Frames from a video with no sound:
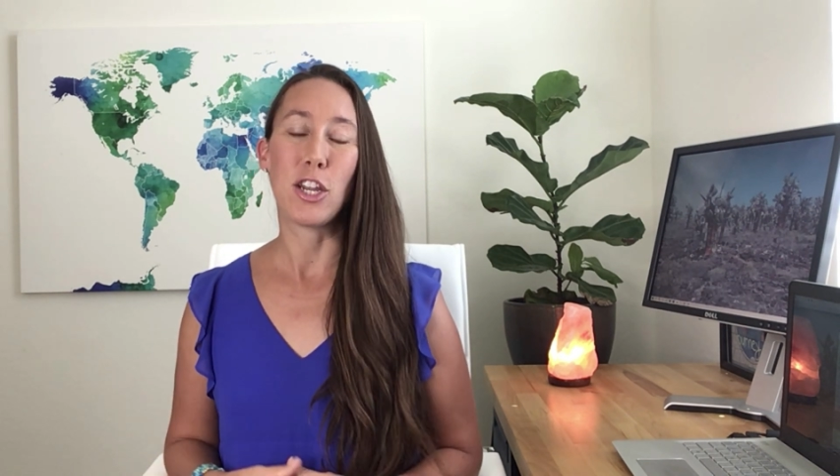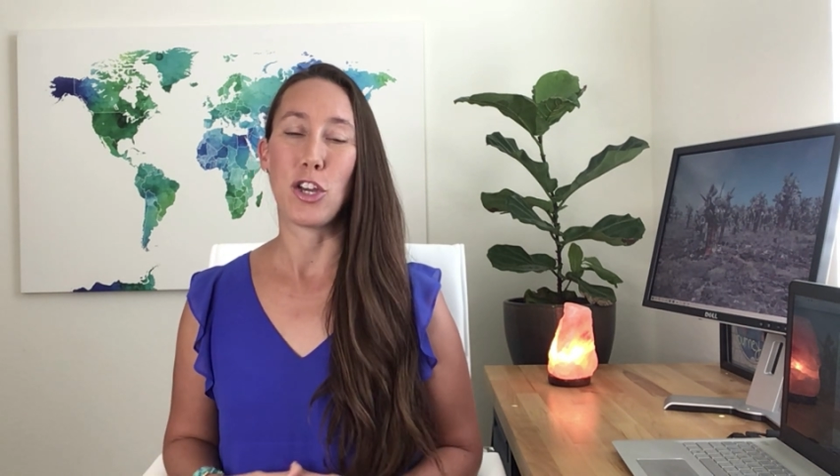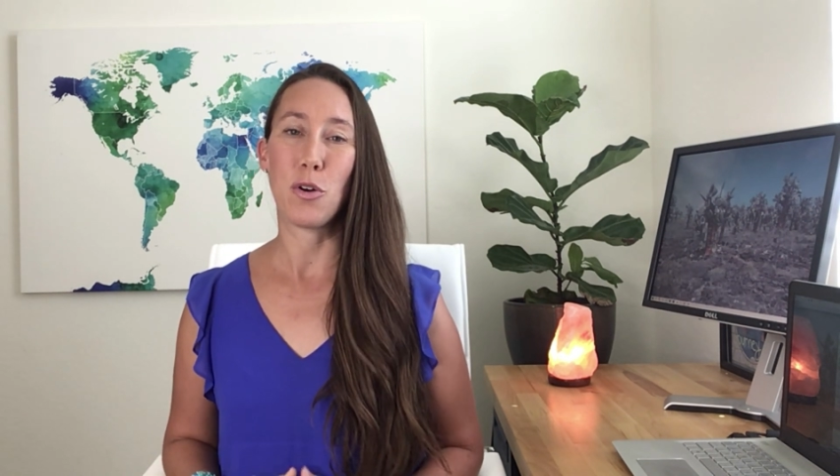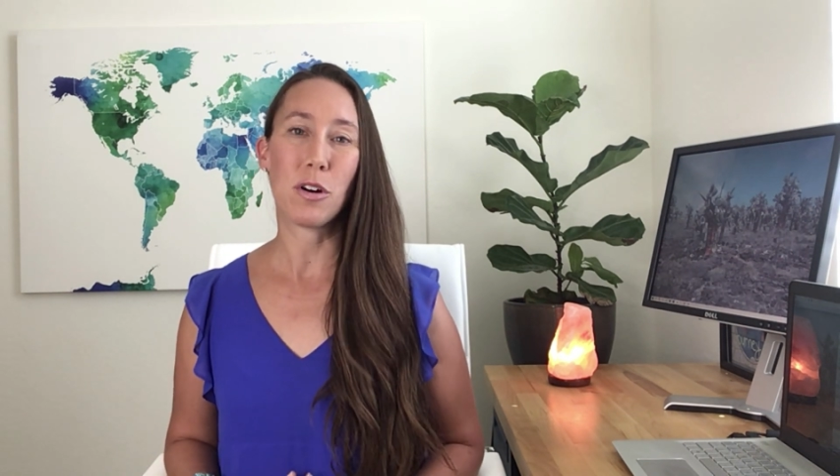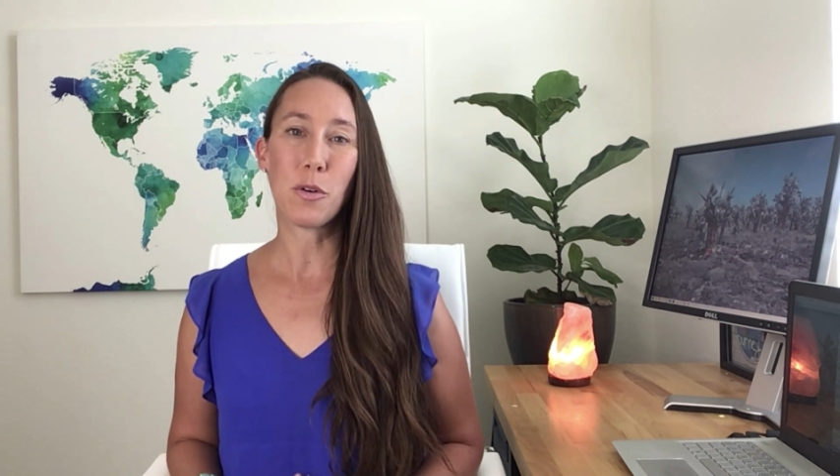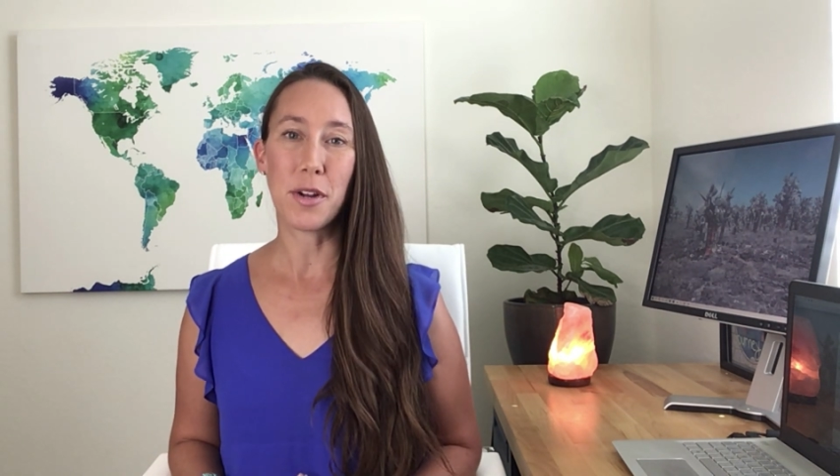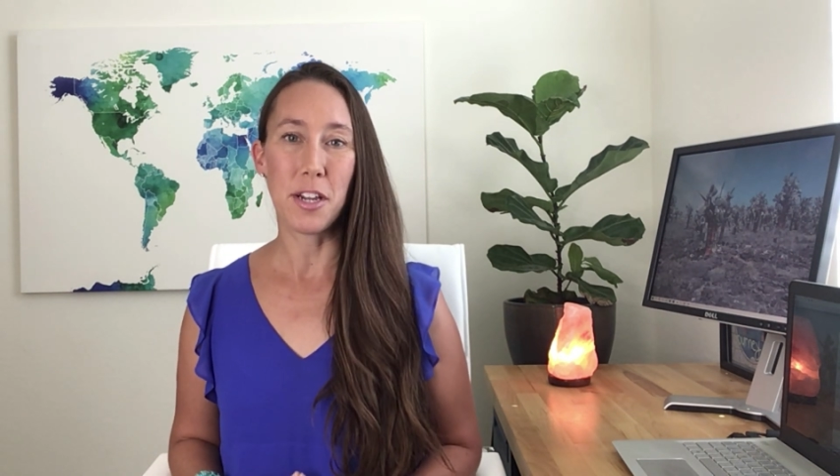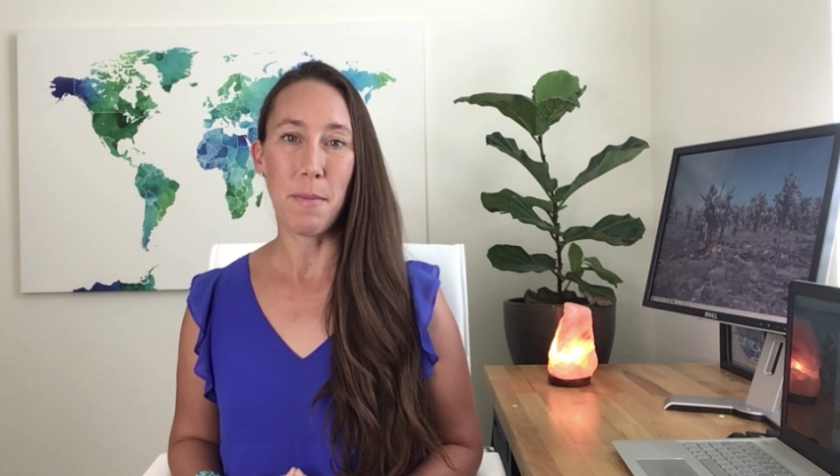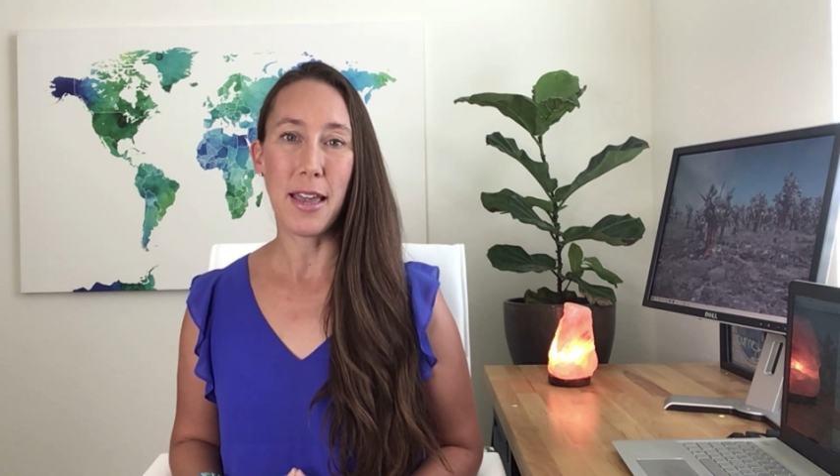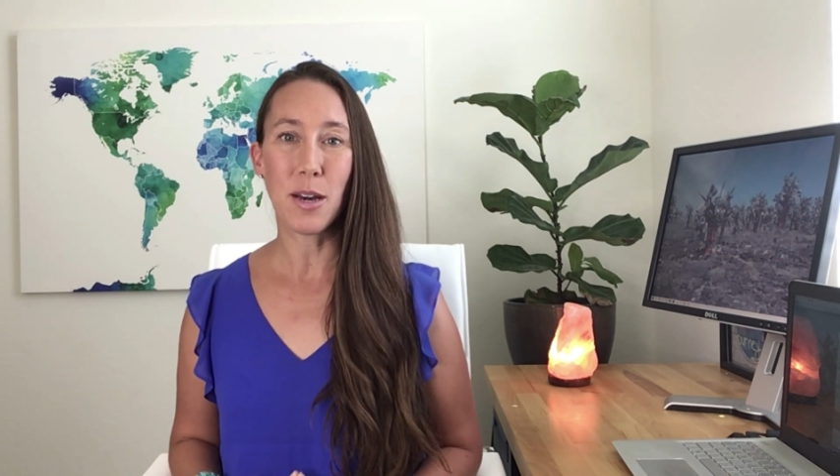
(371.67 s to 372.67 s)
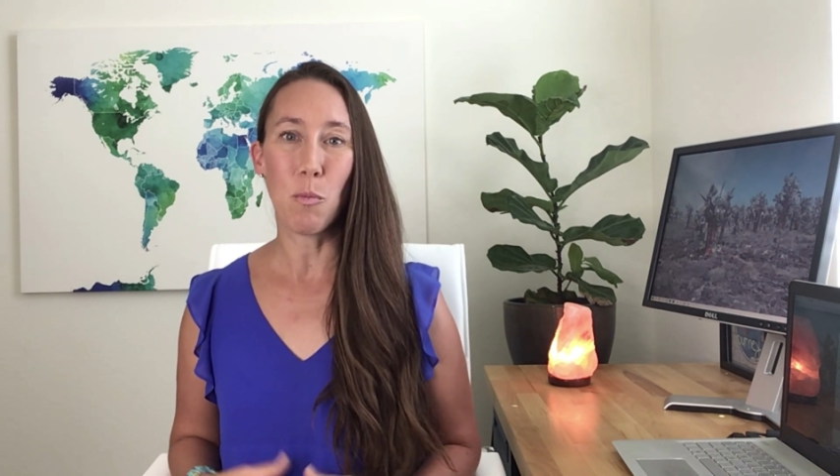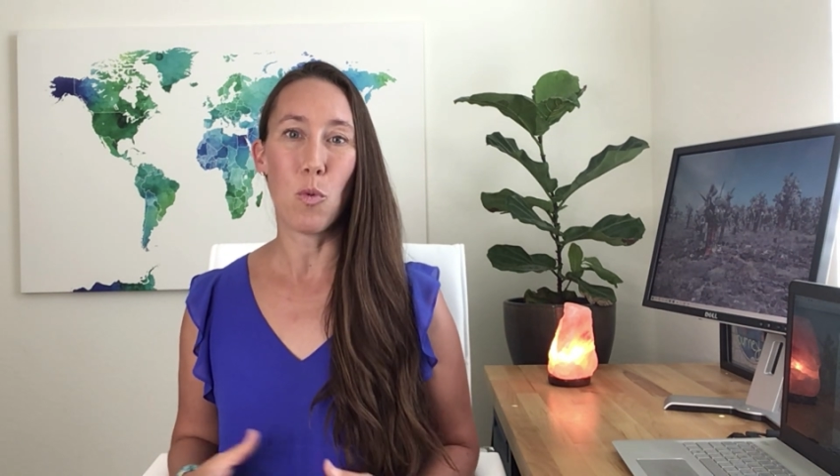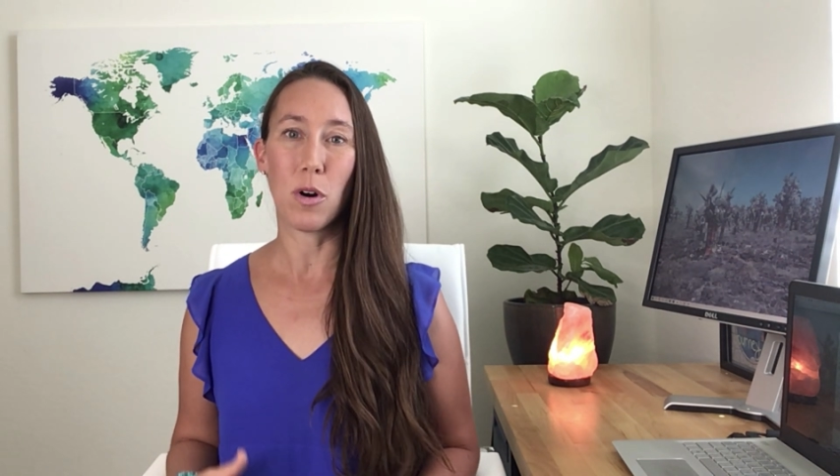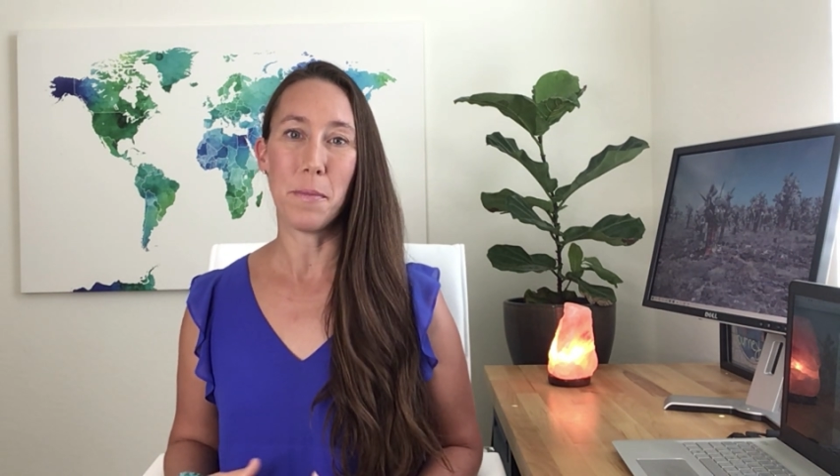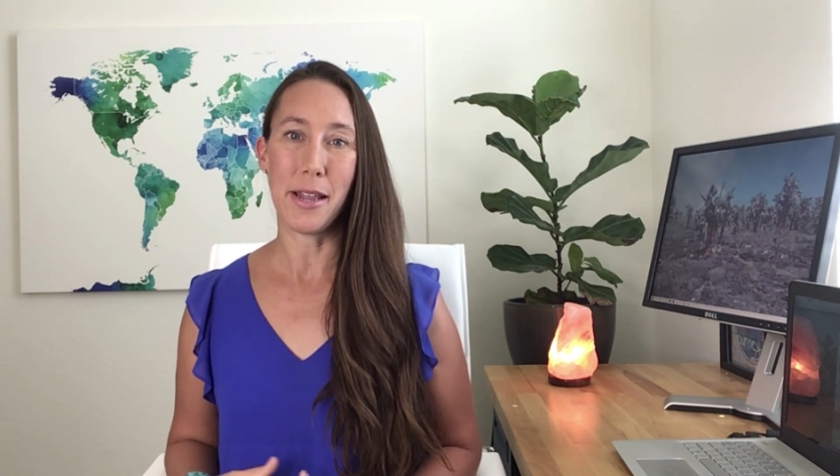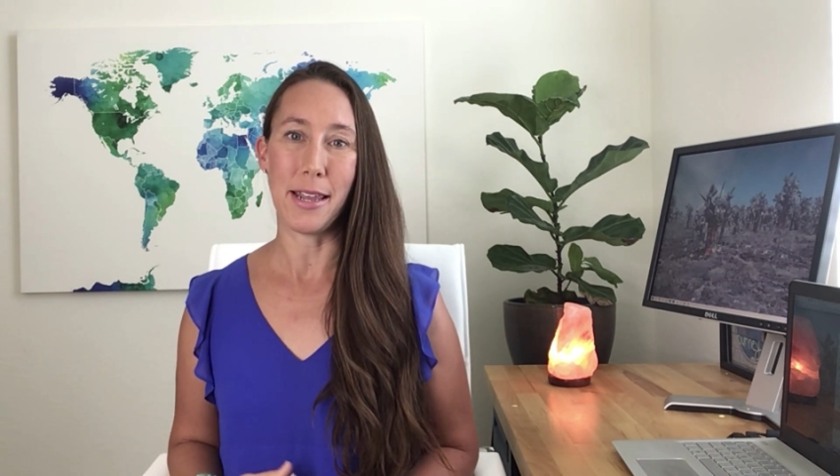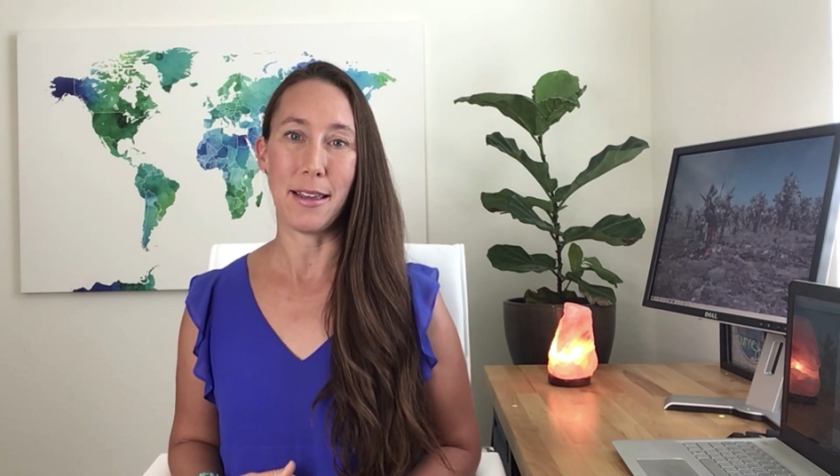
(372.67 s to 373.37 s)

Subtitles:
you're going to make more money.